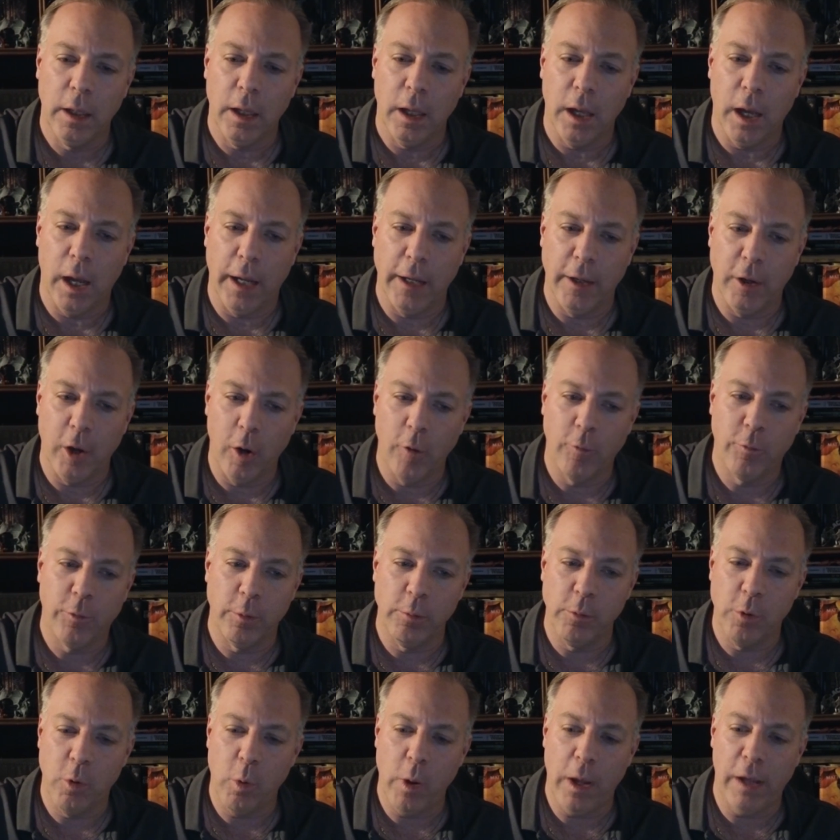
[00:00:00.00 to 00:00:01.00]
I go from
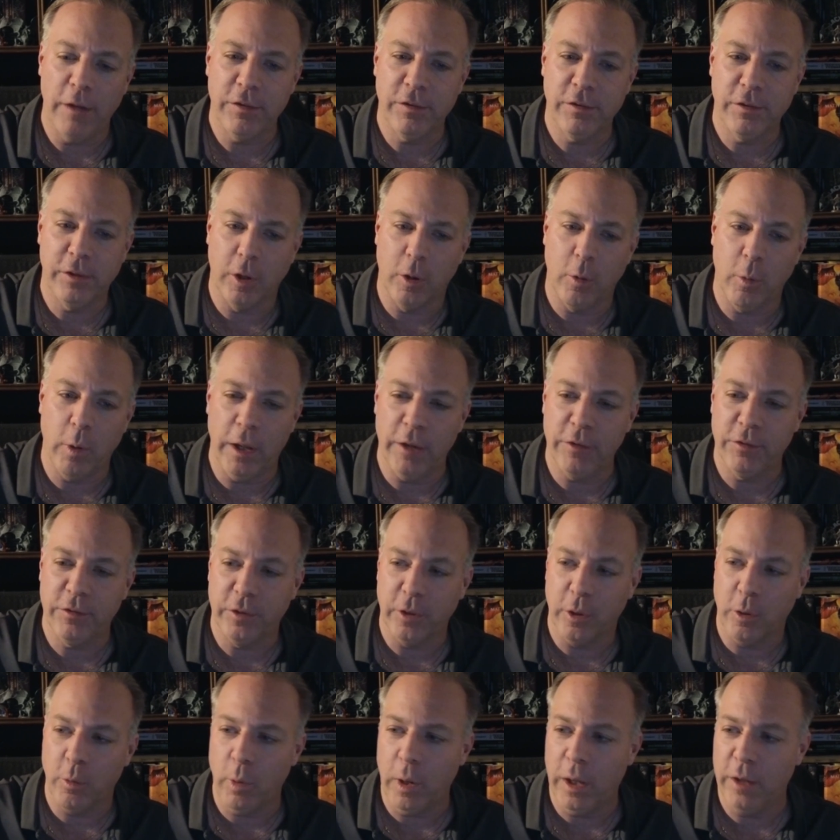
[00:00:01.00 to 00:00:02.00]
quest to quest to
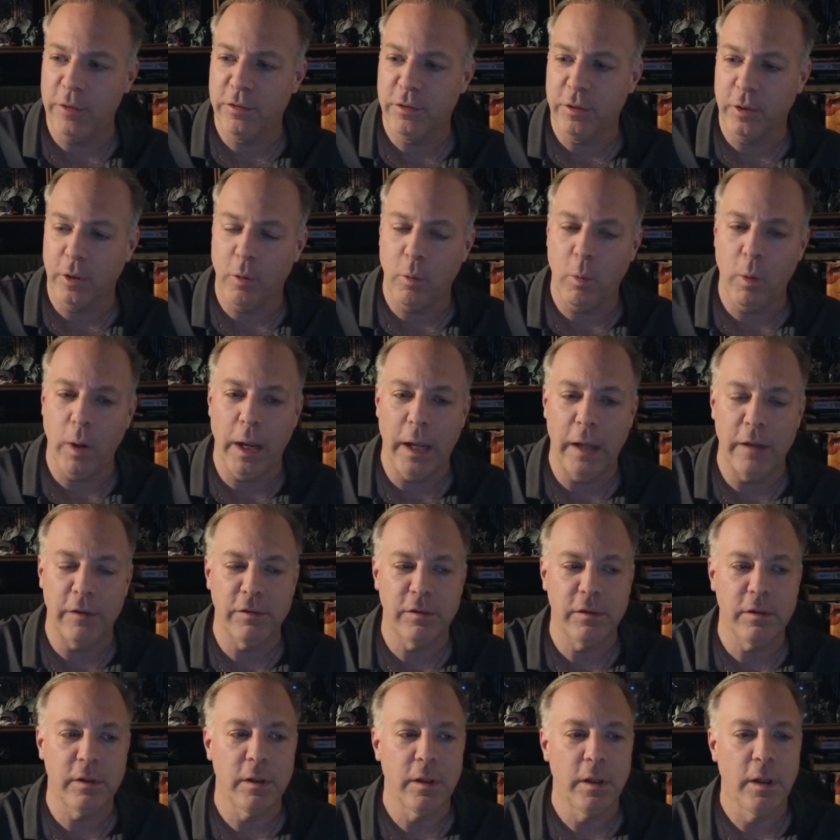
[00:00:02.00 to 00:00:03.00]
quest to
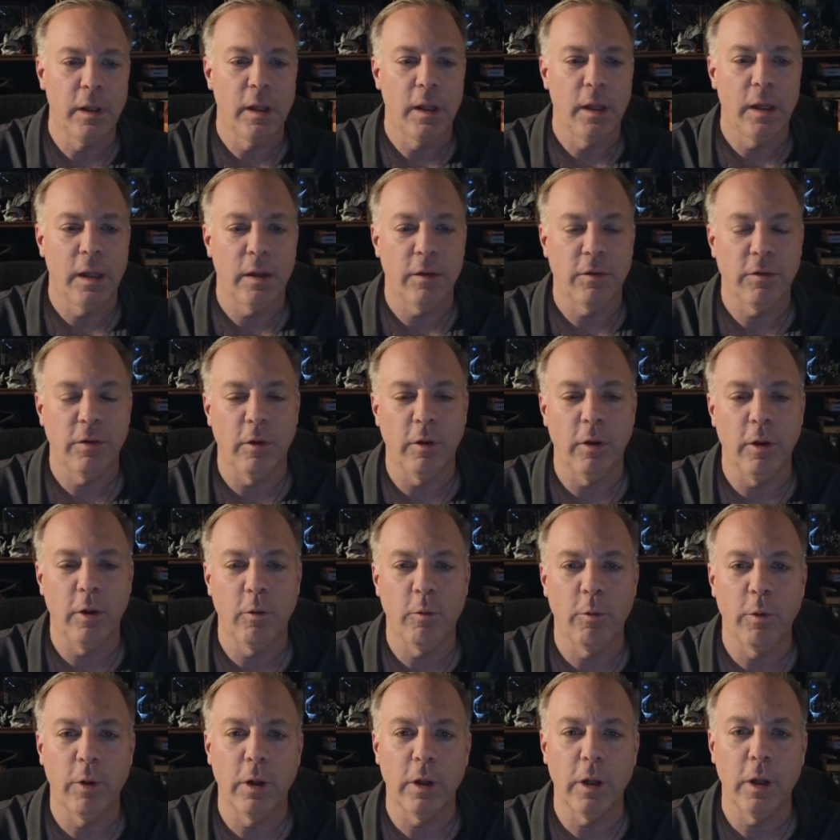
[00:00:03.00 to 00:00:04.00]
quest. So there
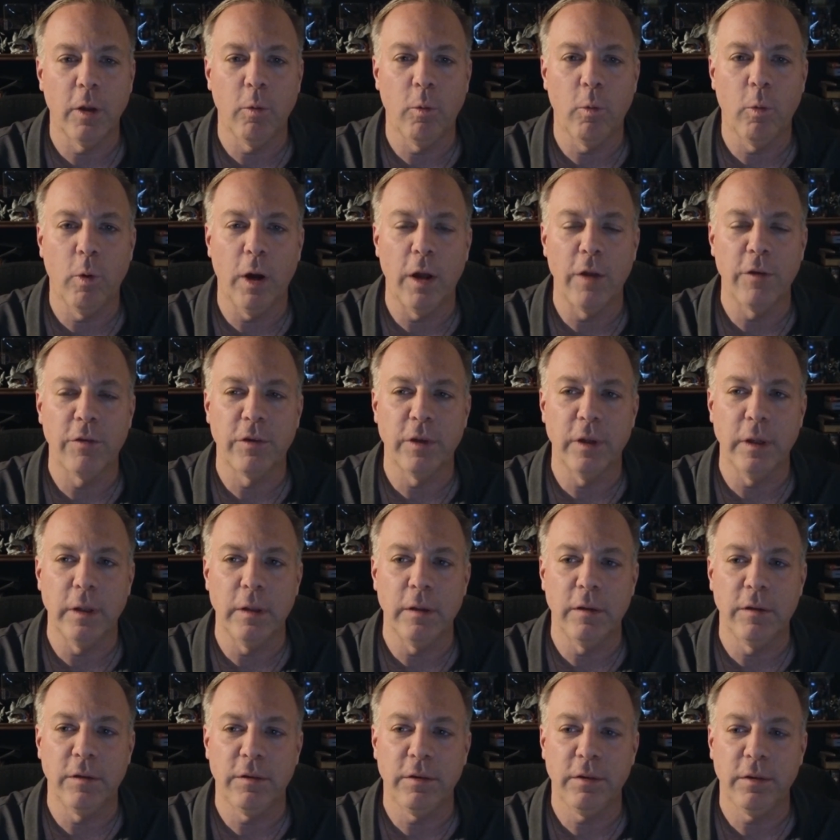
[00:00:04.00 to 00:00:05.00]
really wasn't,